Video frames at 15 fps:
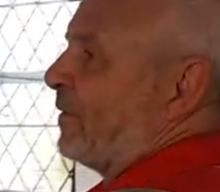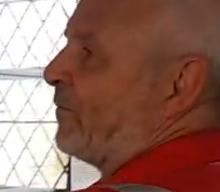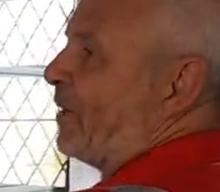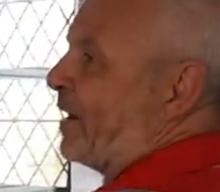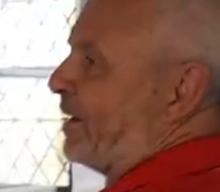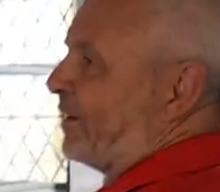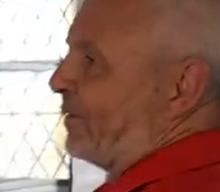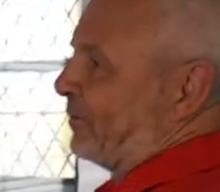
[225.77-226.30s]

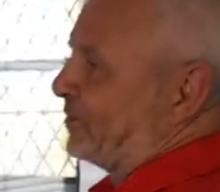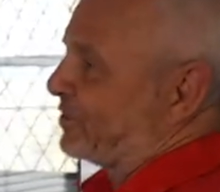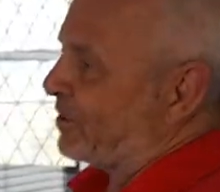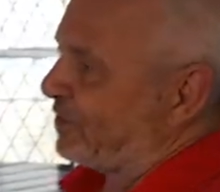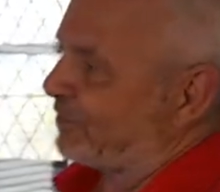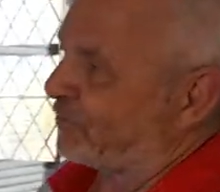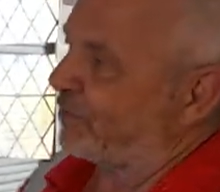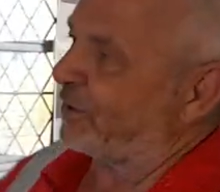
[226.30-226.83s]
Rhinos
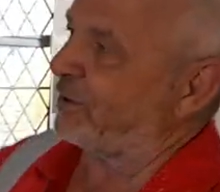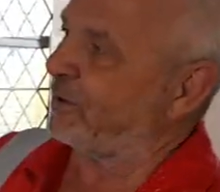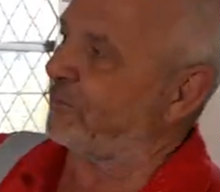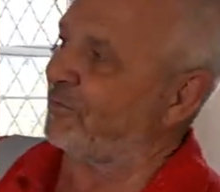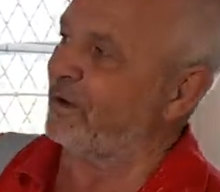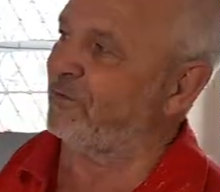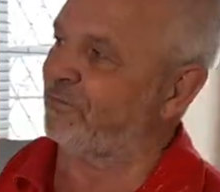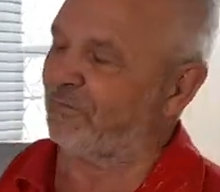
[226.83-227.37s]
running
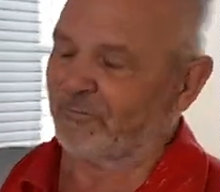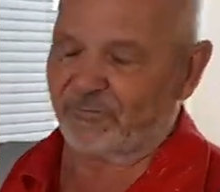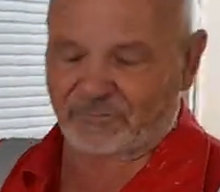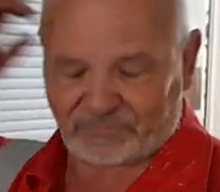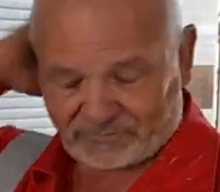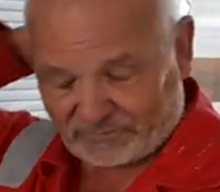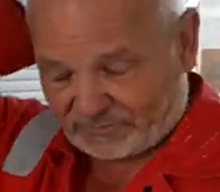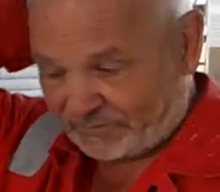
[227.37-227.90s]
away from
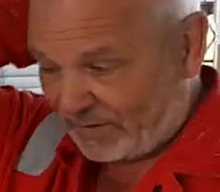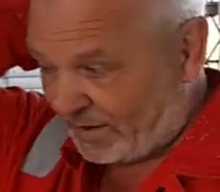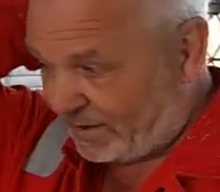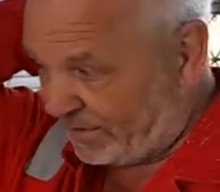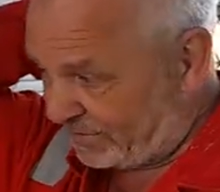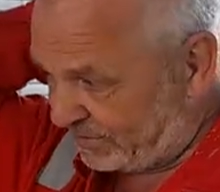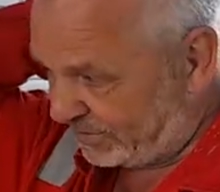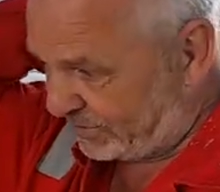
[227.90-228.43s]

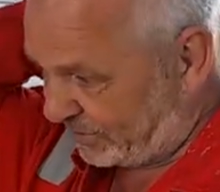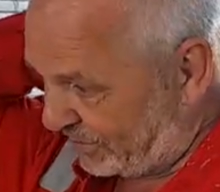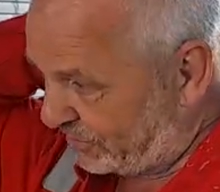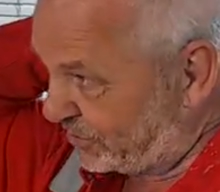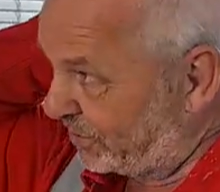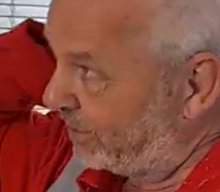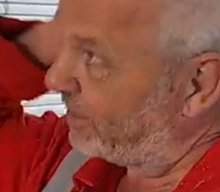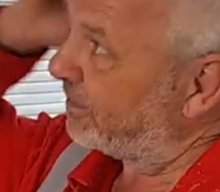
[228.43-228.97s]
fires,
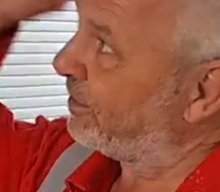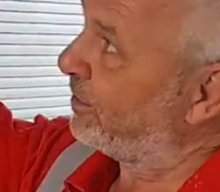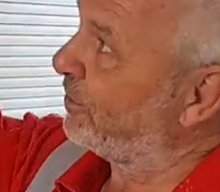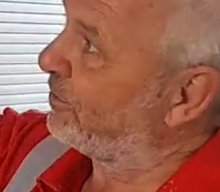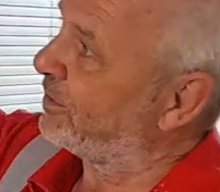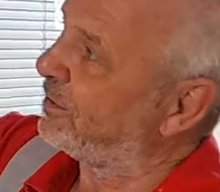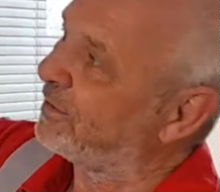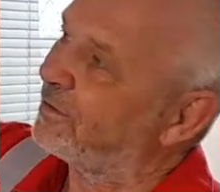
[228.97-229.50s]
etc. You
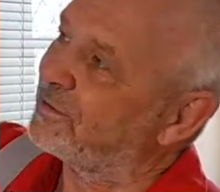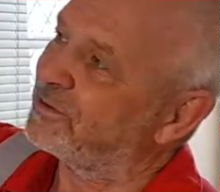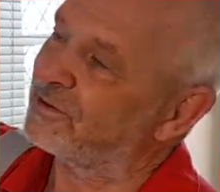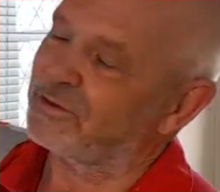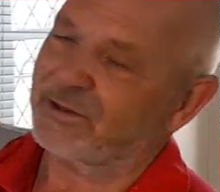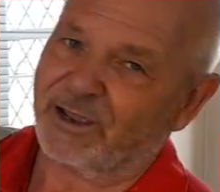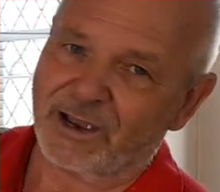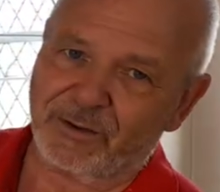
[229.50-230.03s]
know, this
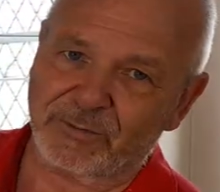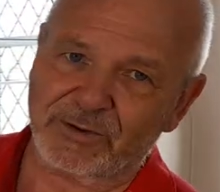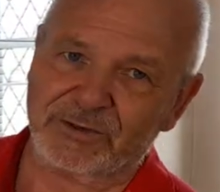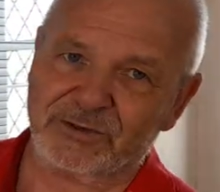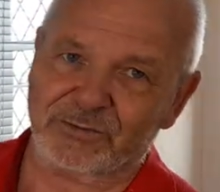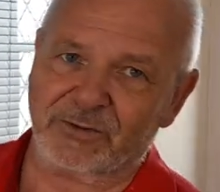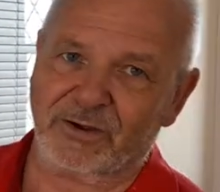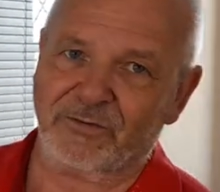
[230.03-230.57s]
is damage
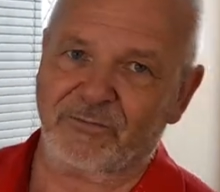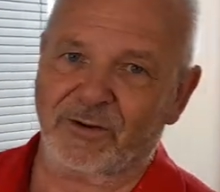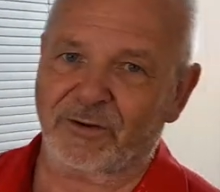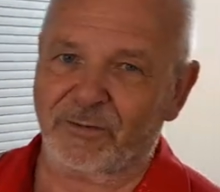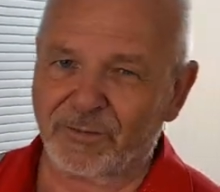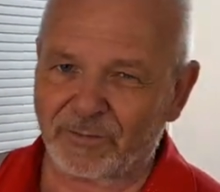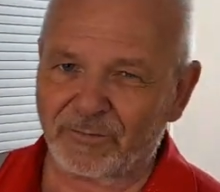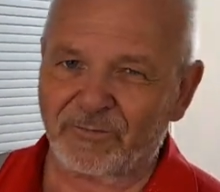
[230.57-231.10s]
to our
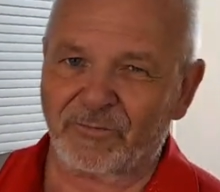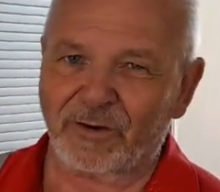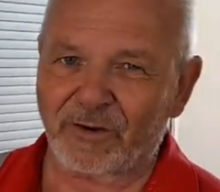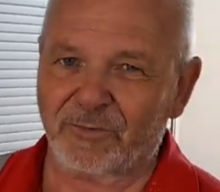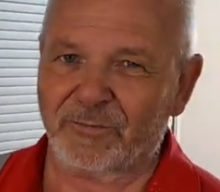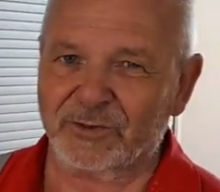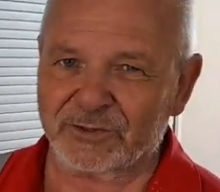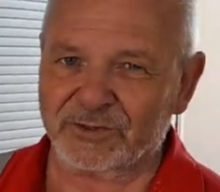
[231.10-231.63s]
environment. Our
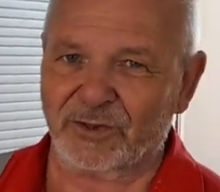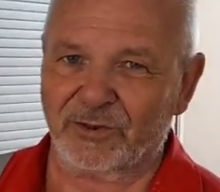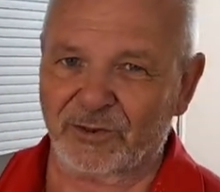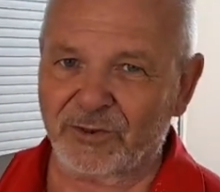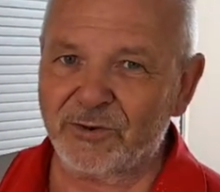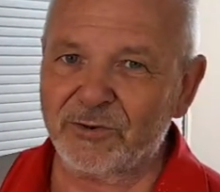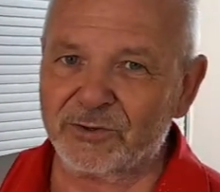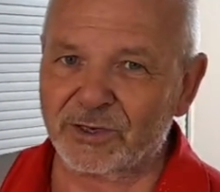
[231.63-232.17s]
environment's
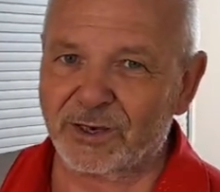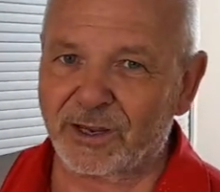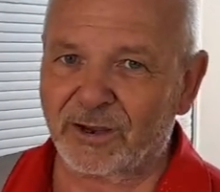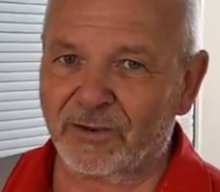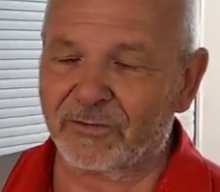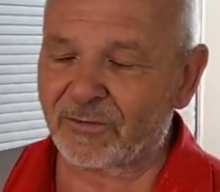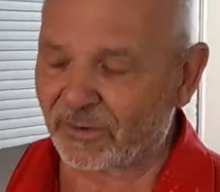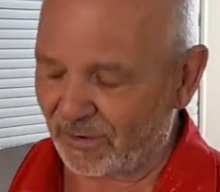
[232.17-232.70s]
losing
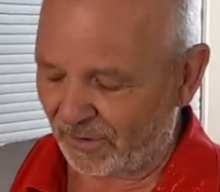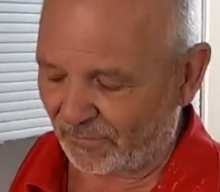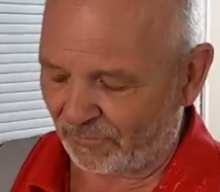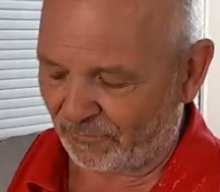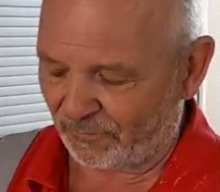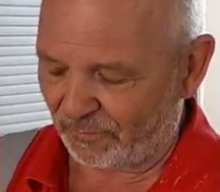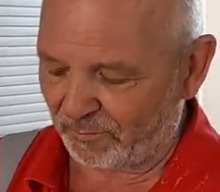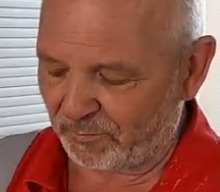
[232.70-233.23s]
out
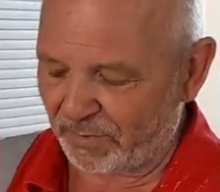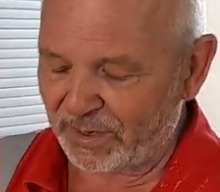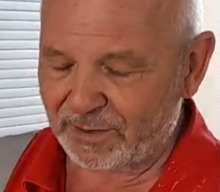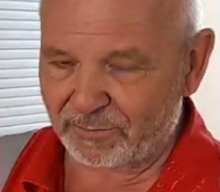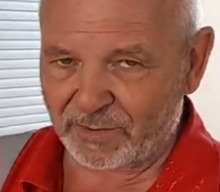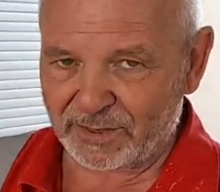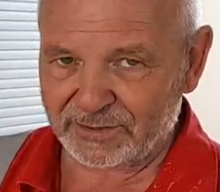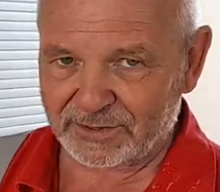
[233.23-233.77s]
from
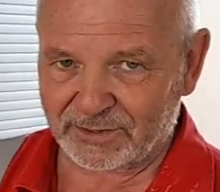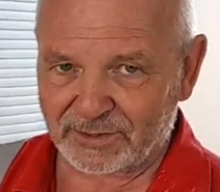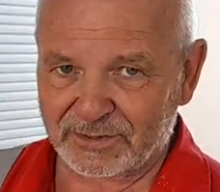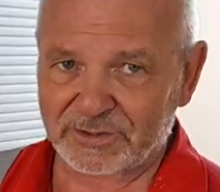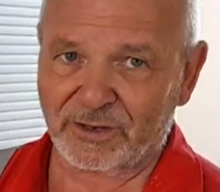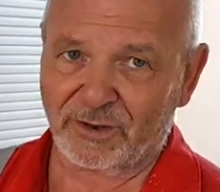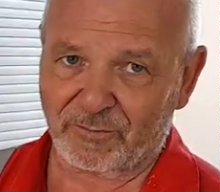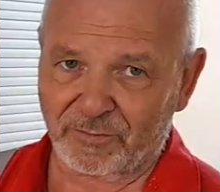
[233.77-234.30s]
big
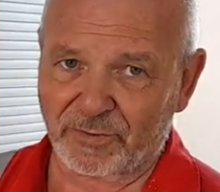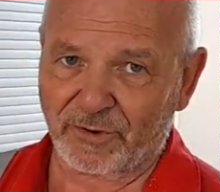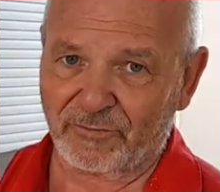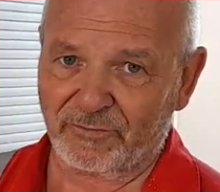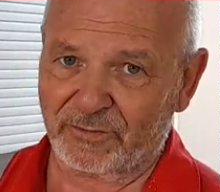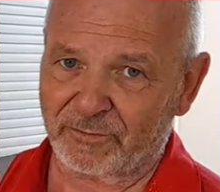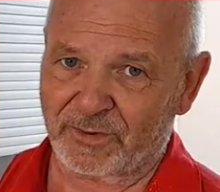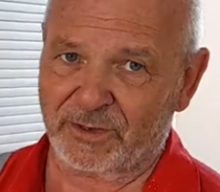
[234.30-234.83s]
business and
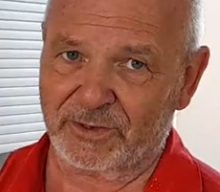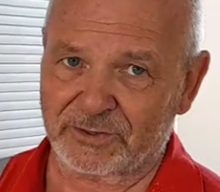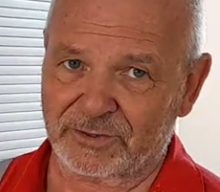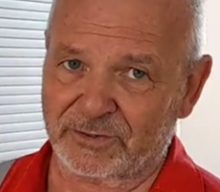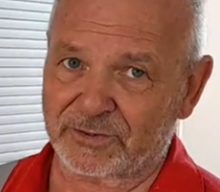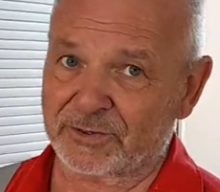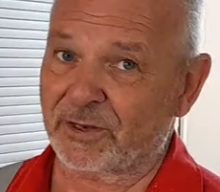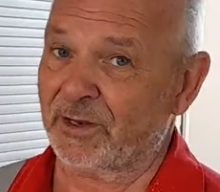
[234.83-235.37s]
profit
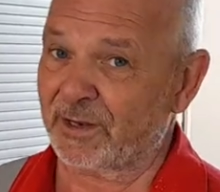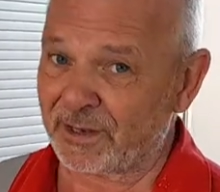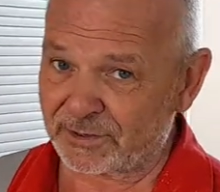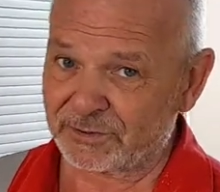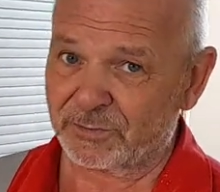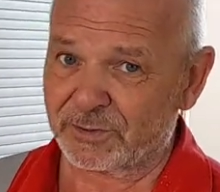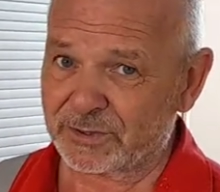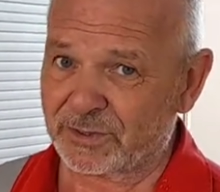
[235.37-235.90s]
margins, and
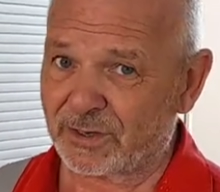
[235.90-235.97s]
that's what's